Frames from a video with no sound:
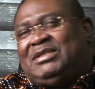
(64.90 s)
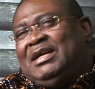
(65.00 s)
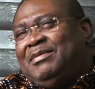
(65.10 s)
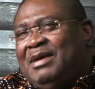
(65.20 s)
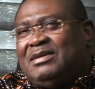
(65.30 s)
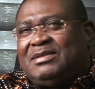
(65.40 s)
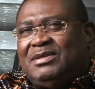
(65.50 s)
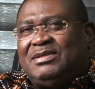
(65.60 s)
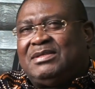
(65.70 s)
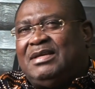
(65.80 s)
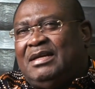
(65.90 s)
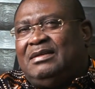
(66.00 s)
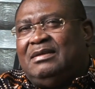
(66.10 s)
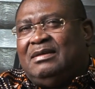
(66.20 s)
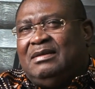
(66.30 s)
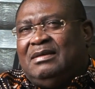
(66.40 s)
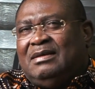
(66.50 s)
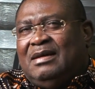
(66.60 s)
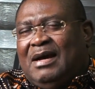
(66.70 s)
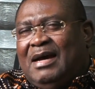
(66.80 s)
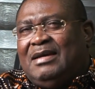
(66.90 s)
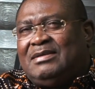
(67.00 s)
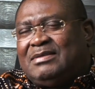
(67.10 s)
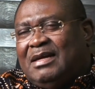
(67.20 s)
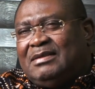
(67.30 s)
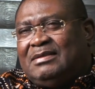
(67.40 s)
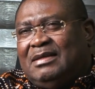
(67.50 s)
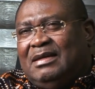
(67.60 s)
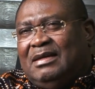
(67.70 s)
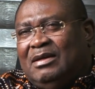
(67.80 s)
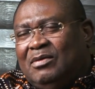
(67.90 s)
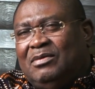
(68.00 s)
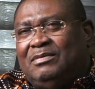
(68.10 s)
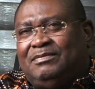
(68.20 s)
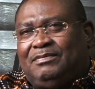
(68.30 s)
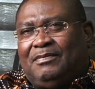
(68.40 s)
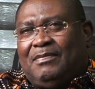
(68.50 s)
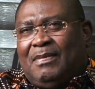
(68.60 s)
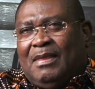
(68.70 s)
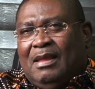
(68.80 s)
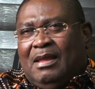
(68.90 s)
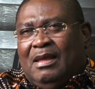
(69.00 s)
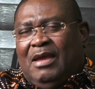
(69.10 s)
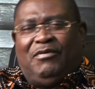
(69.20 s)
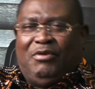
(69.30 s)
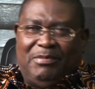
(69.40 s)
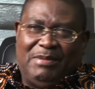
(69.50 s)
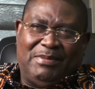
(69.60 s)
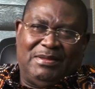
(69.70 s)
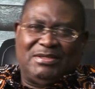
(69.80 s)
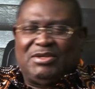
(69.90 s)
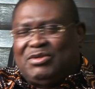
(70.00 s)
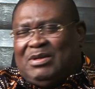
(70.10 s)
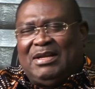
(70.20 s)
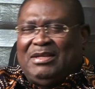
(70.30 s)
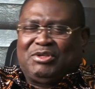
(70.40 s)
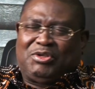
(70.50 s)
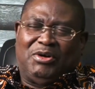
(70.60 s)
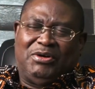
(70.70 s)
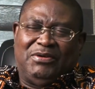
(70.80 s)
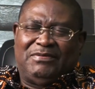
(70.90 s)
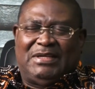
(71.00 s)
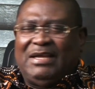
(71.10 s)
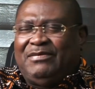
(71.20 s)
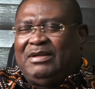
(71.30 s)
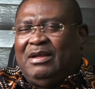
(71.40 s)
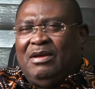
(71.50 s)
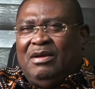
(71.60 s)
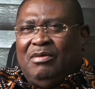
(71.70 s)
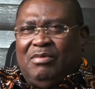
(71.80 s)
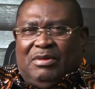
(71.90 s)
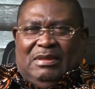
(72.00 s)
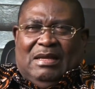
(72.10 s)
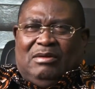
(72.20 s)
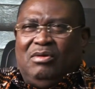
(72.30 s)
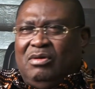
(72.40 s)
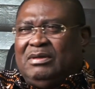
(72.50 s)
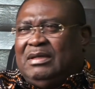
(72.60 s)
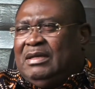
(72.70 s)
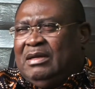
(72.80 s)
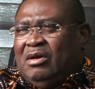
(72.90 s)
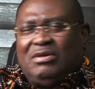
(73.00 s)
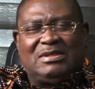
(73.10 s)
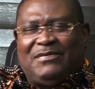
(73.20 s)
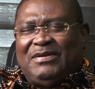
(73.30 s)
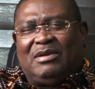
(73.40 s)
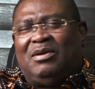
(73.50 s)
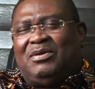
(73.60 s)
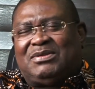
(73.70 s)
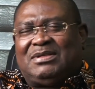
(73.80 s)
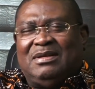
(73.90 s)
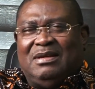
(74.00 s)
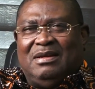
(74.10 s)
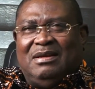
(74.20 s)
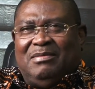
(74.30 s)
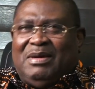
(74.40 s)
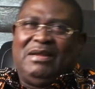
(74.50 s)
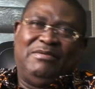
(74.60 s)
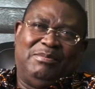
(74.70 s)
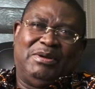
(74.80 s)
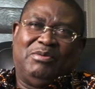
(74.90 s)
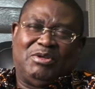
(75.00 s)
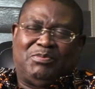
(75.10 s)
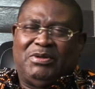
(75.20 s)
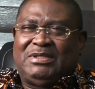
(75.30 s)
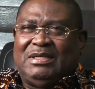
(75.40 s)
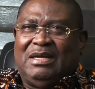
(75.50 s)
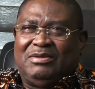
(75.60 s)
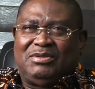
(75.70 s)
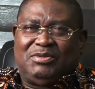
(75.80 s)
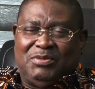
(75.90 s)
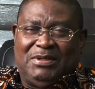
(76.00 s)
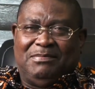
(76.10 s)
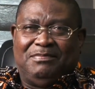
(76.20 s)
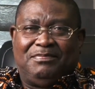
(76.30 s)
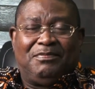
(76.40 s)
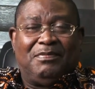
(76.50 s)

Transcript: But Jeremiah still said, I sat alone. If you remember, there's also another story of David. With, they are gone and they had all suffered loss, but everybody was pointing out to him.